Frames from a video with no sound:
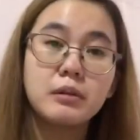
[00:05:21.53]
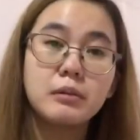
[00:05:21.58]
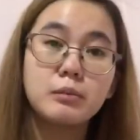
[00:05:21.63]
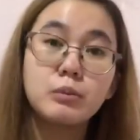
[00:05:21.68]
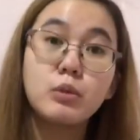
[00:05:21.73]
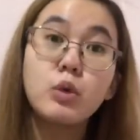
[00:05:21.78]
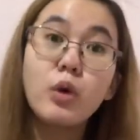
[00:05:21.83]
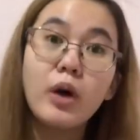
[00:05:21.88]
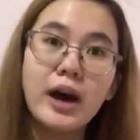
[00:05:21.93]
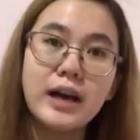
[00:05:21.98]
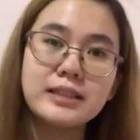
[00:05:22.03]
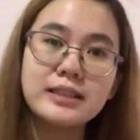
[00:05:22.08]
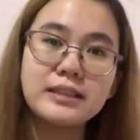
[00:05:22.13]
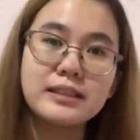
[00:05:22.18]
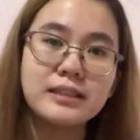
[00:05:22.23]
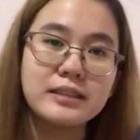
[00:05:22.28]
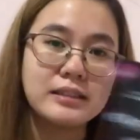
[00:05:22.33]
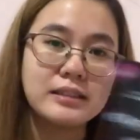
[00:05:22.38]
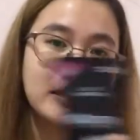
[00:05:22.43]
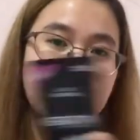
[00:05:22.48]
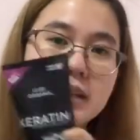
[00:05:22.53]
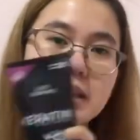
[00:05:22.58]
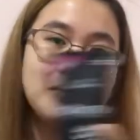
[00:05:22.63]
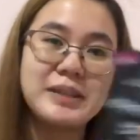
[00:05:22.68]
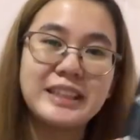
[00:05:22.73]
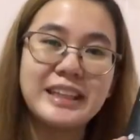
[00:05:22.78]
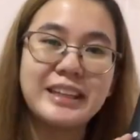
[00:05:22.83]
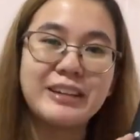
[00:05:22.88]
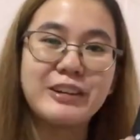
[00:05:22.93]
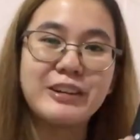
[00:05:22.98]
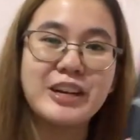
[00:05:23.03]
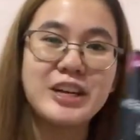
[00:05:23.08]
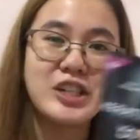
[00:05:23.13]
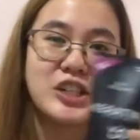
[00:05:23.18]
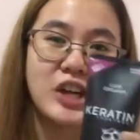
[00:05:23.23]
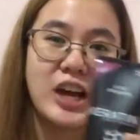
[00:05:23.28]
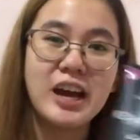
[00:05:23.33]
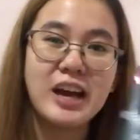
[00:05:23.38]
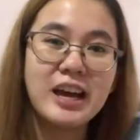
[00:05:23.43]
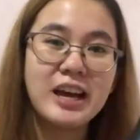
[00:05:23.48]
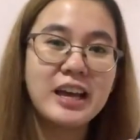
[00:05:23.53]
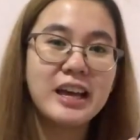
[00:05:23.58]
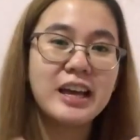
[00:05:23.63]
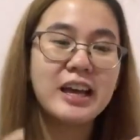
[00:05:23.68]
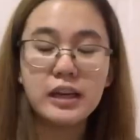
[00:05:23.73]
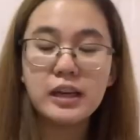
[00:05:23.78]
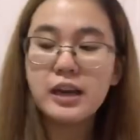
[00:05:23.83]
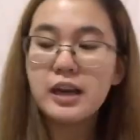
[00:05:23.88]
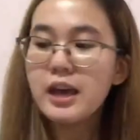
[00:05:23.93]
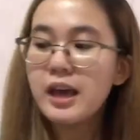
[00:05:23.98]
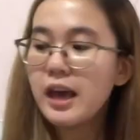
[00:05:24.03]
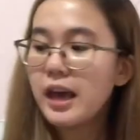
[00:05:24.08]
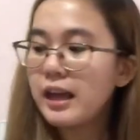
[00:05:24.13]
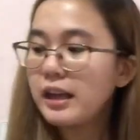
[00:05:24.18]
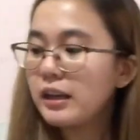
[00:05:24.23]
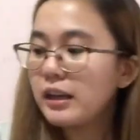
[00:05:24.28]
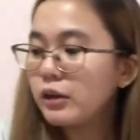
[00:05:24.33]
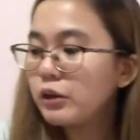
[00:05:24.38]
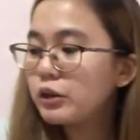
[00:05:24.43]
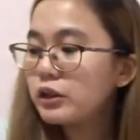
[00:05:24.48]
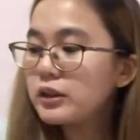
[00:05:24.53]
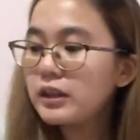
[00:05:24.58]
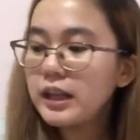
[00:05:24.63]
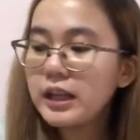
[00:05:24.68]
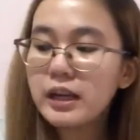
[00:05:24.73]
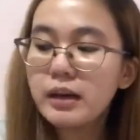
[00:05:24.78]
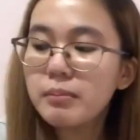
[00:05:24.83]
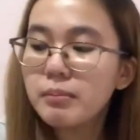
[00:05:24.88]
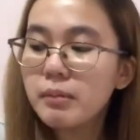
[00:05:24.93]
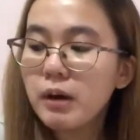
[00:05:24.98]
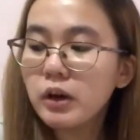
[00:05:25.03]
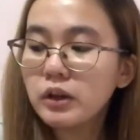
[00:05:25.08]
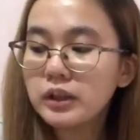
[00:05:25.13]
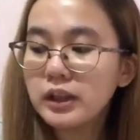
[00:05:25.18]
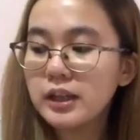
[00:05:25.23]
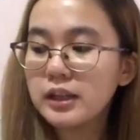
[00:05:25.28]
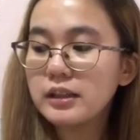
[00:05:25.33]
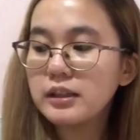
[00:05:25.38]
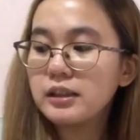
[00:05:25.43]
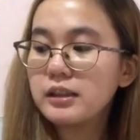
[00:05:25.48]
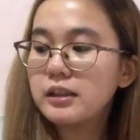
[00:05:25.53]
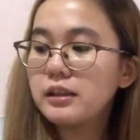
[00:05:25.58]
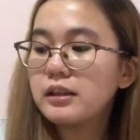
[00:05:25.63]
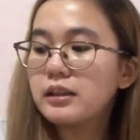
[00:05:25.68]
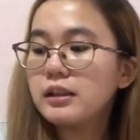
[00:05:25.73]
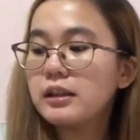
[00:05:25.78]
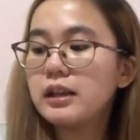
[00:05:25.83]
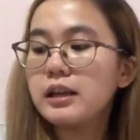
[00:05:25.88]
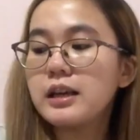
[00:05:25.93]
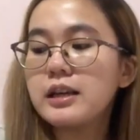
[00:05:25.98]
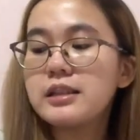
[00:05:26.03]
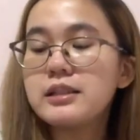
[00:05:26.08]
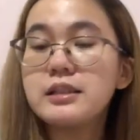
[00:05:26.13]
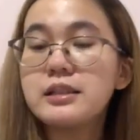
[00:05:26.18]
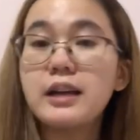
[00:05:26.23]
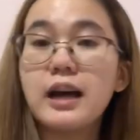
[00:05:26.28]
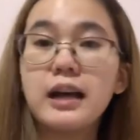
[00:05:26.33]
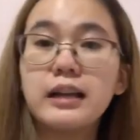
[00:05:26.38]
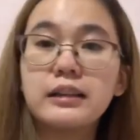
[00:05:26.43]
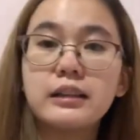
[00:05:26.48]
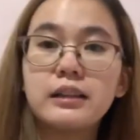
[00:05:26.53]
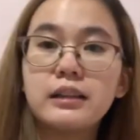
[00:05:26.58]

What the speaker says: Bukas, gagamitin ko na siya. And the good thing about it is that